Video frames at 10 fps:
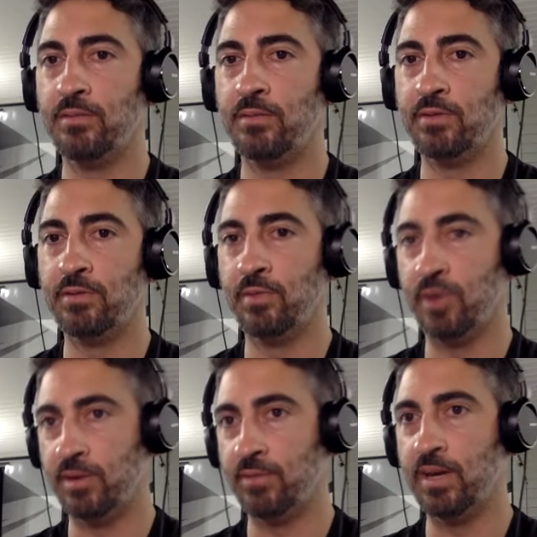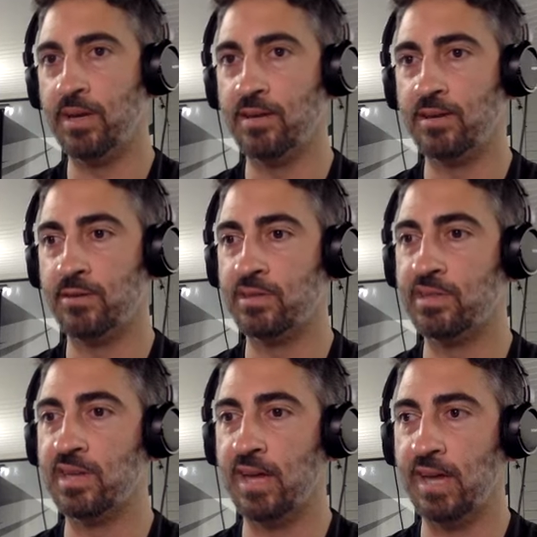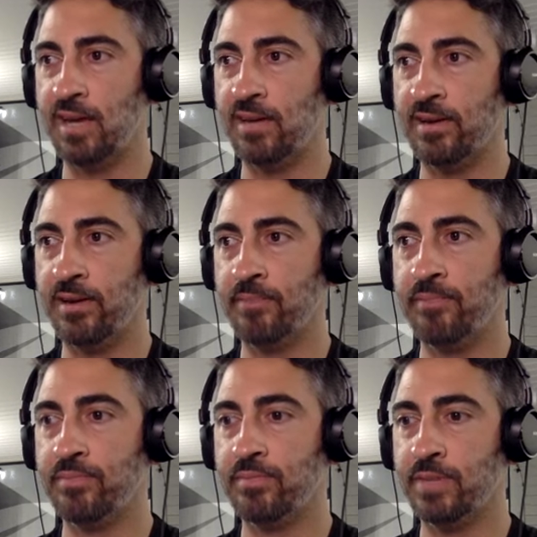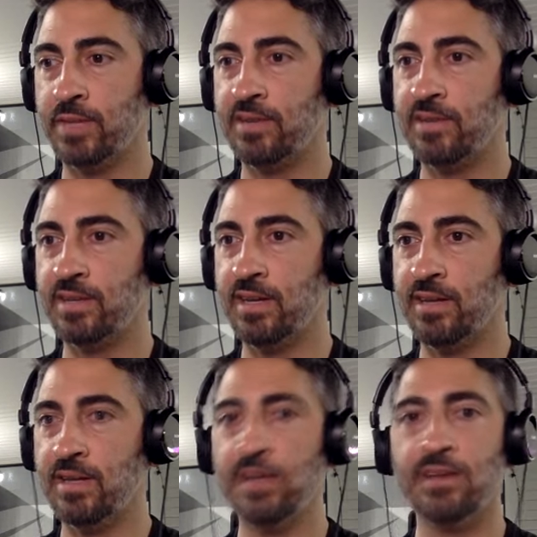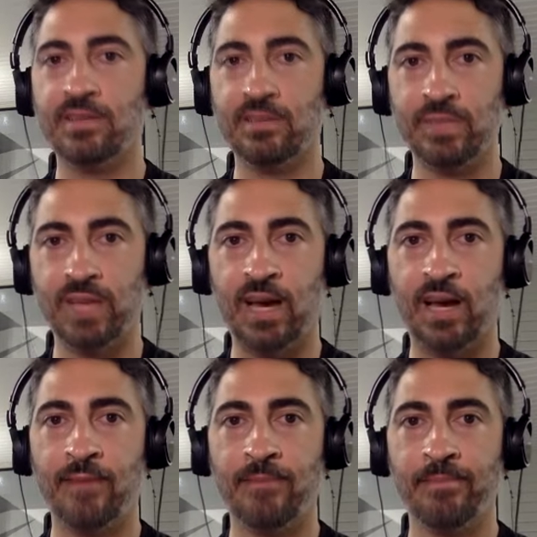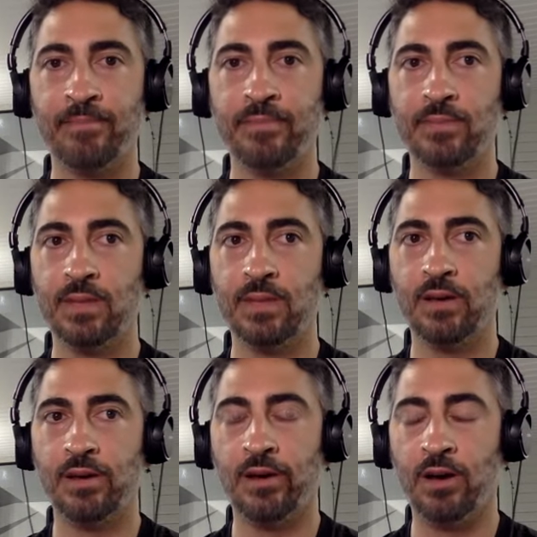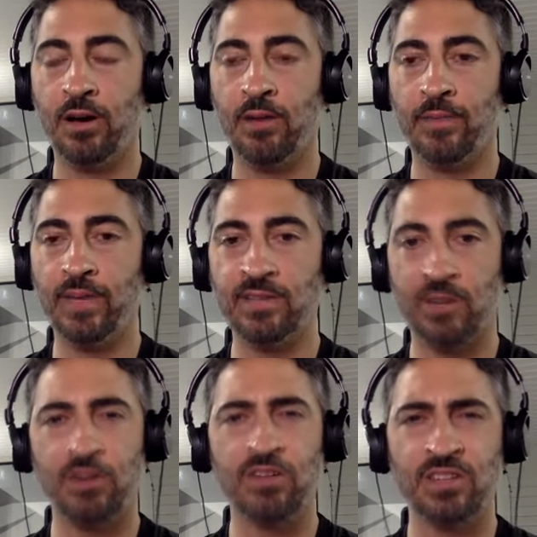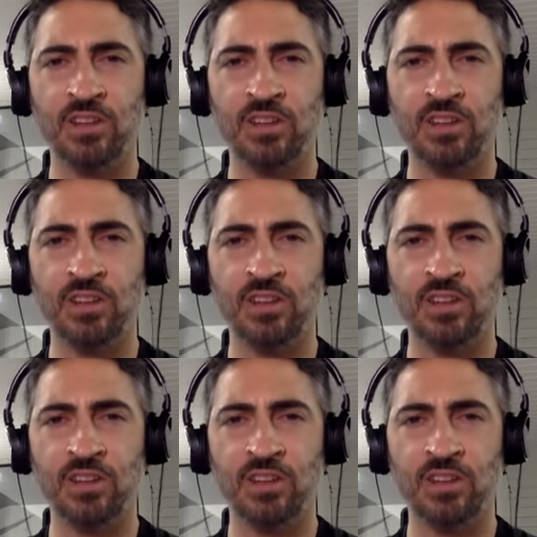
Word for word: but we wanted to wait towards the end because it needed some time. It's hard to